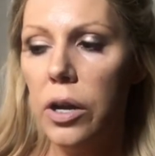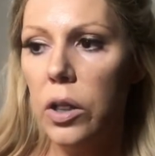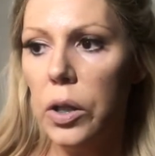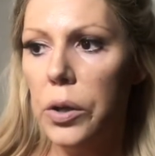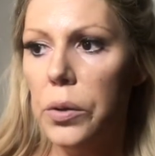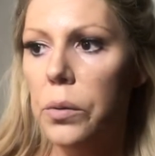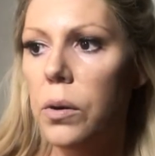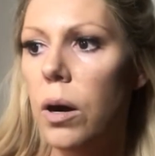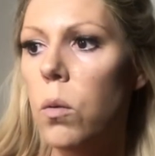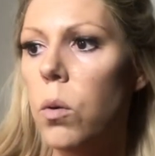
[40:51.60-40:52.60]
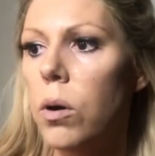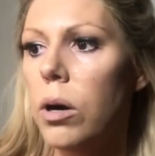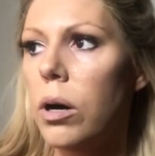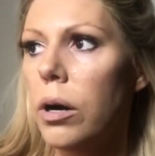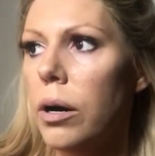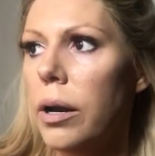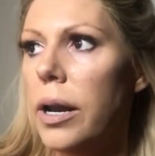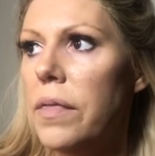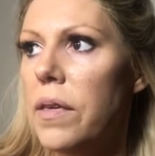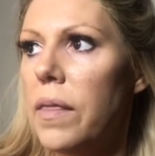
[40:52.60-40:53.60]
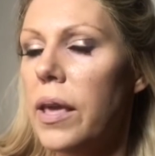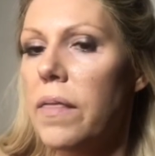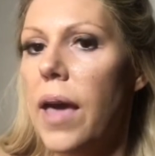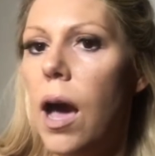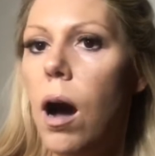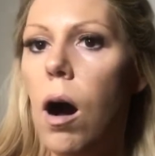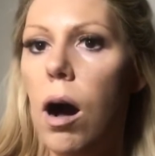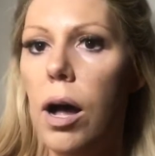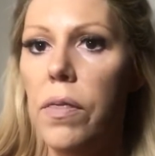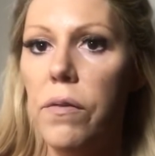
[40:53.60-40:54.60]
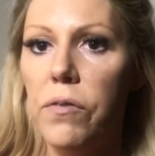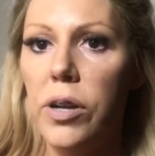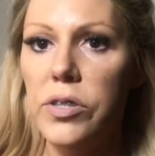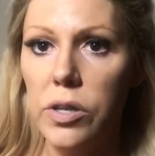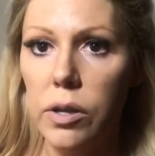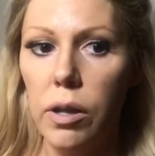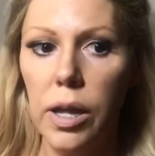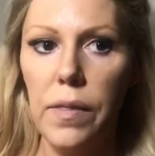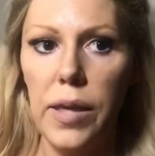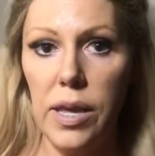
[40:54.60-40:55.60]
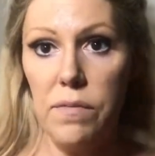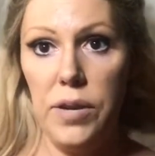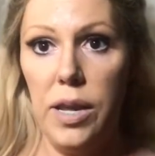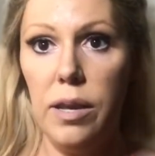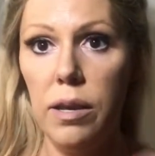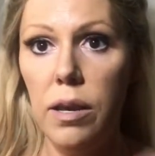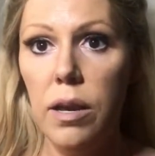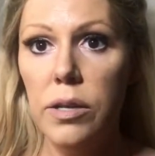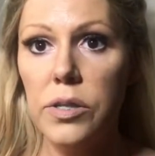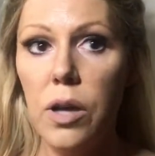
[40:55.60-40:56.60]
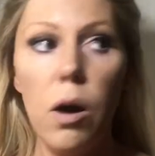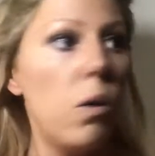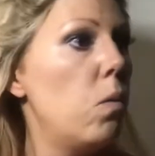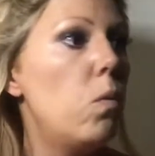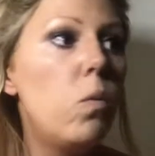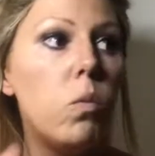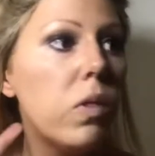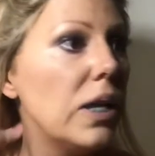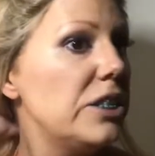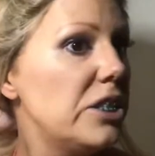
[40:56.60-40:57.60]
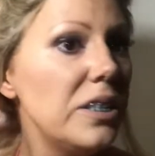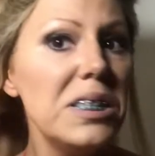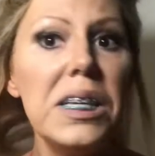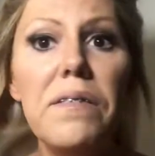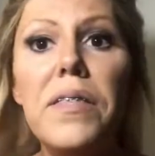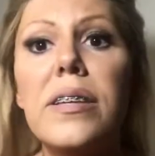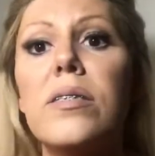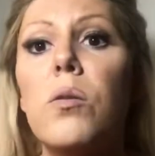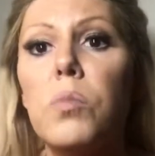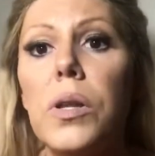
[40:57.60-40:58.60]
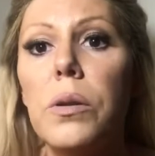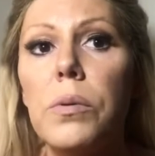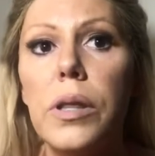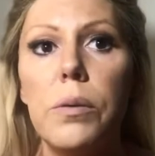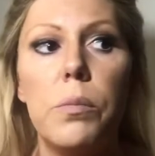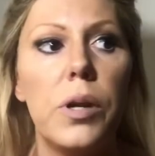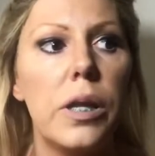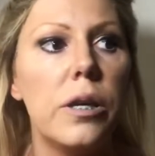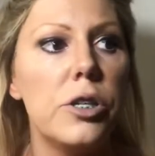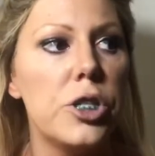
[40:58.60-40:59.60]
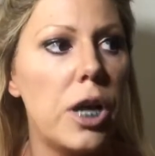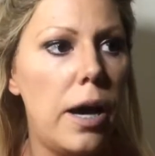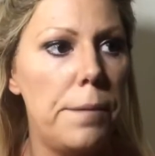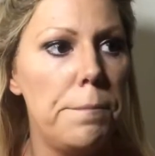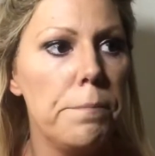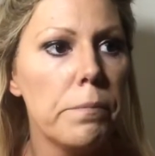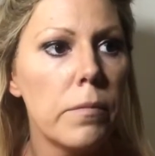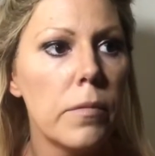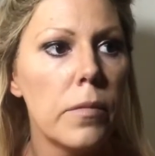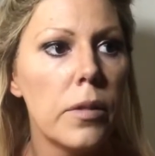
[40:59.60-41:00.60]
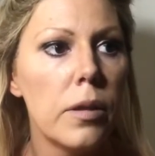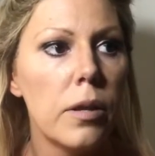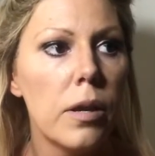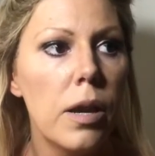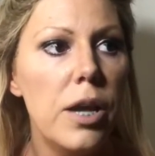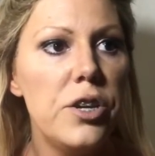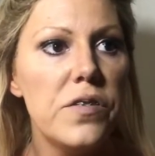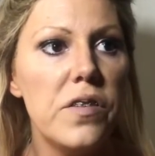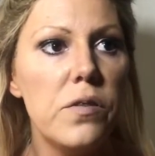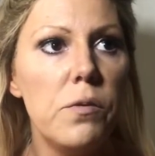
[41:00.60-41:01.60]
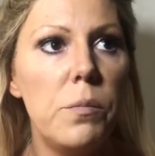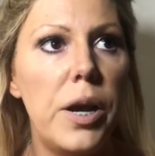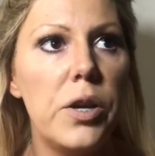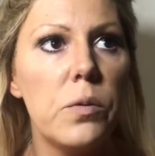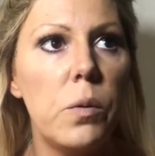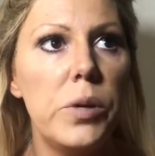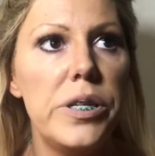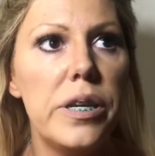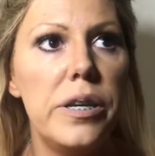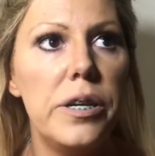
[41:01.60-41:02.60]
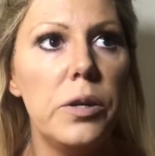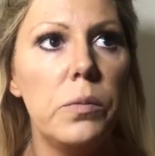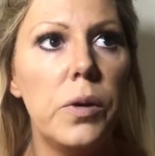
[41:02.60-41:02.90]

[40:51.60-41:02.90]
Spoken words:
glue or anything like that on the frontal in the evening. So let's just give this a really good shot. And just as a reminder, what we did here